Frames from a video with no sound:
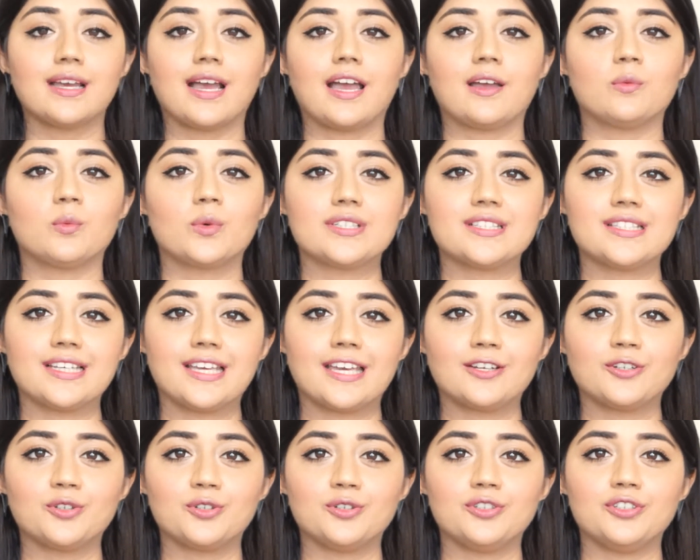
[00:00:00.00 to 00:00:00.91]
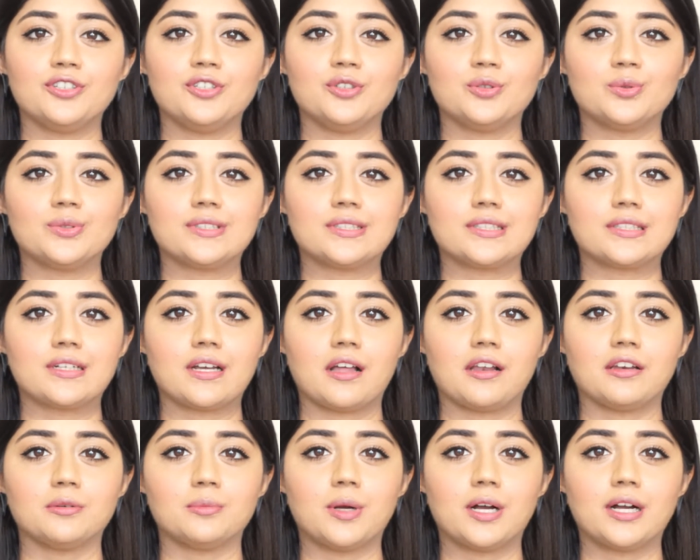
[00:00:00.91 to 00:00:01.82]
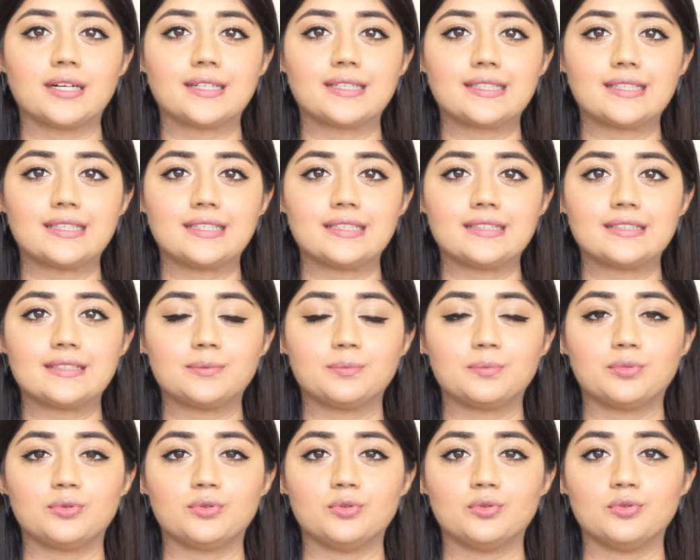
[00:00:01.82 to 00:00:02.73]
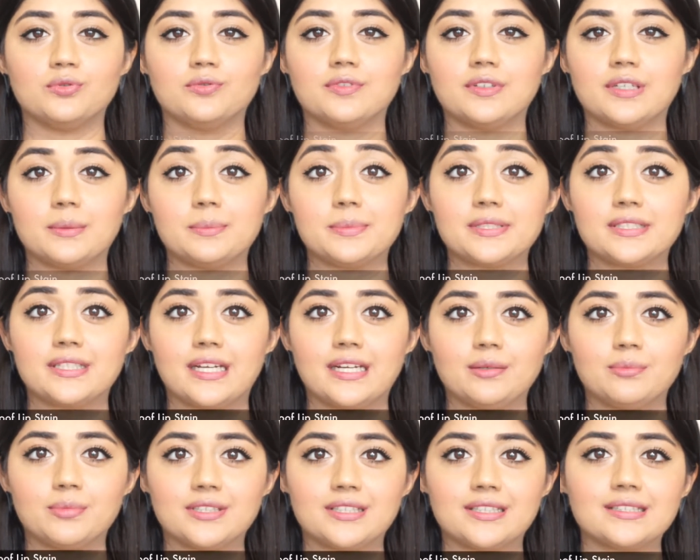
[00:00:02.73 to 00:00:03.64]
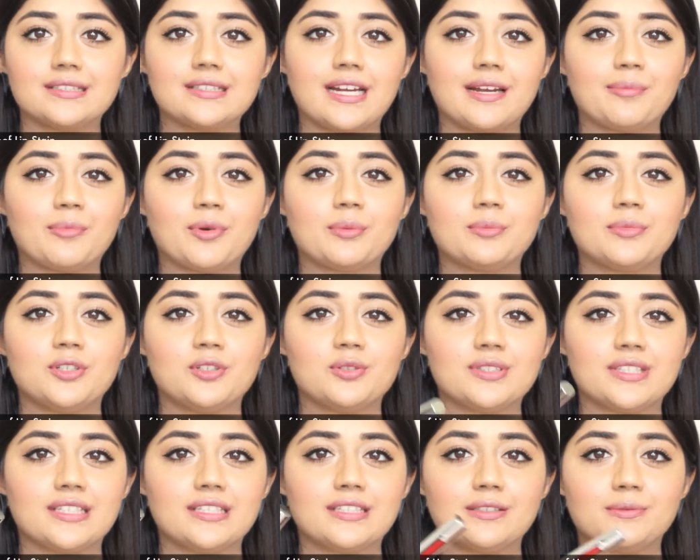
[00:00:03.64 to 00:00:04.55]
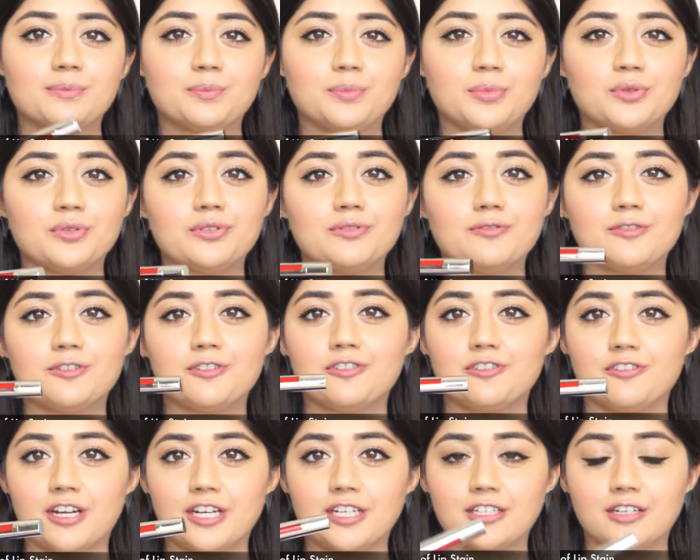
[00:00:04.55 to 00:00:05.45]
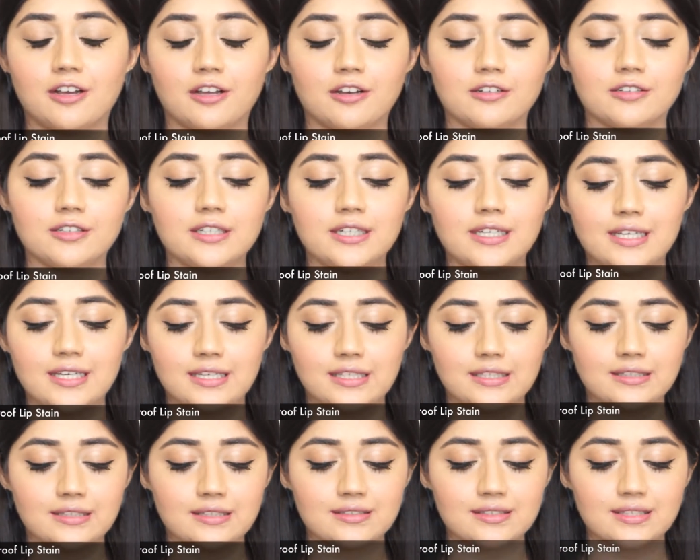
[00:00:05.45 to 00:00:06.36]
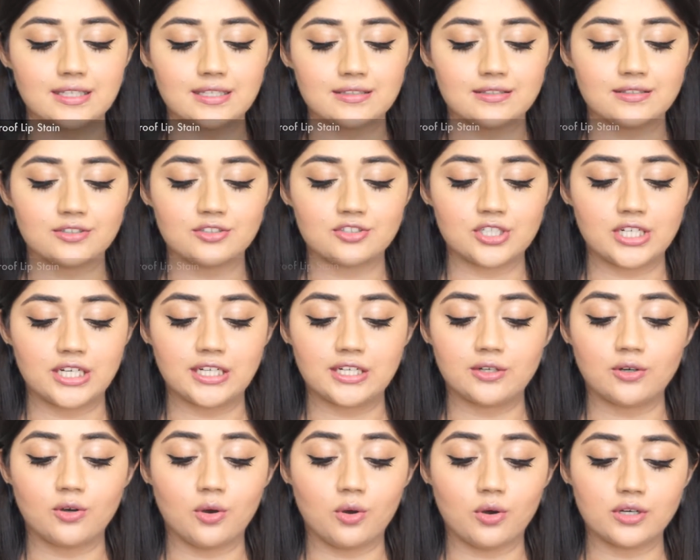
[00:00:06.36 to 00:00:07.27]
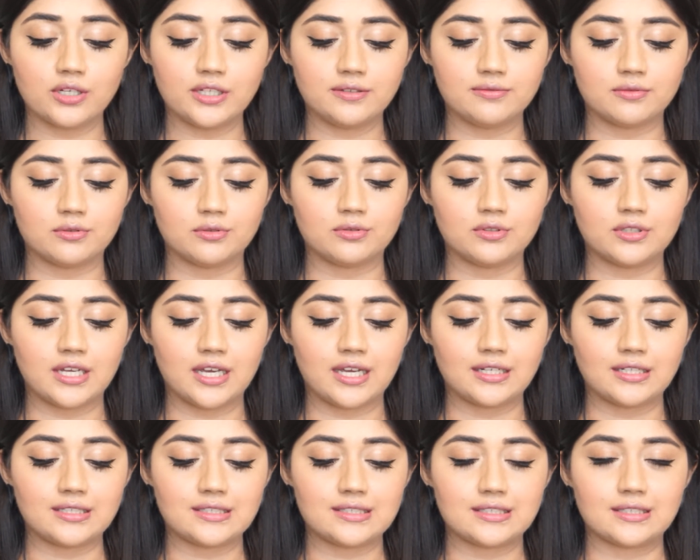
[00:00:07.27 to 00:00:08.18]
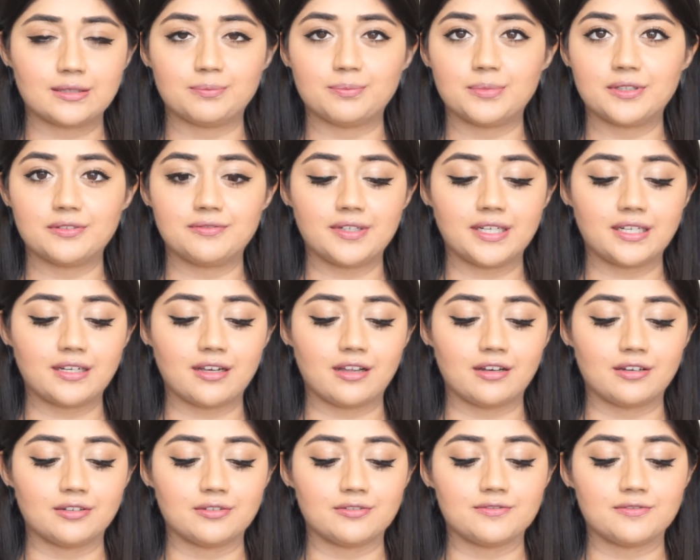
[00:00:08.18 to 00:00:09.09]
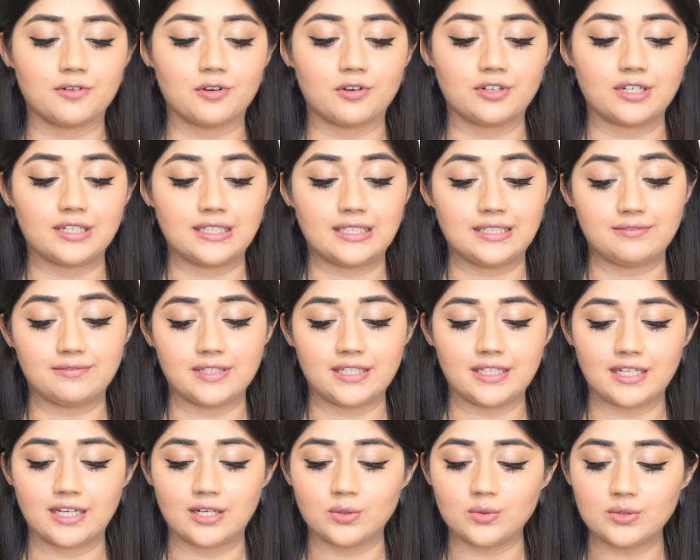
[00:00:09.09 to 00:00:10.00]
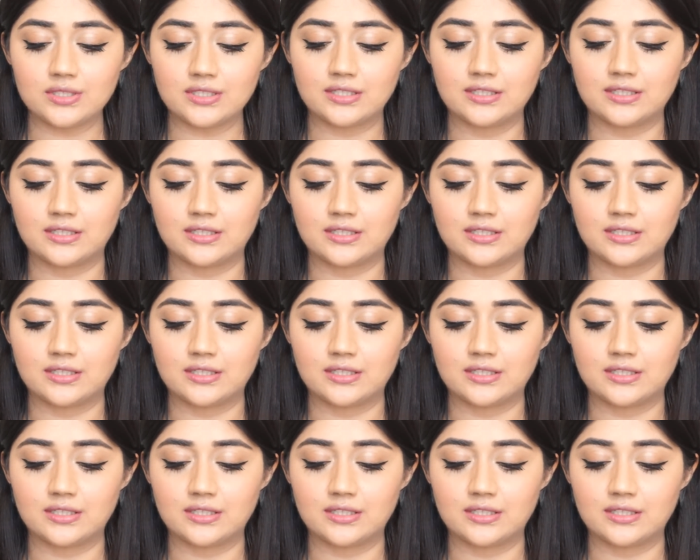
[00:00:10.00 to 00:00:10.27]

I'm once again going to use the Color Bar Kiss Proof Lip Stain, but this time I'm using a beautiful red color. This is the shade Hollywood, and it's the perfect color for an evening out.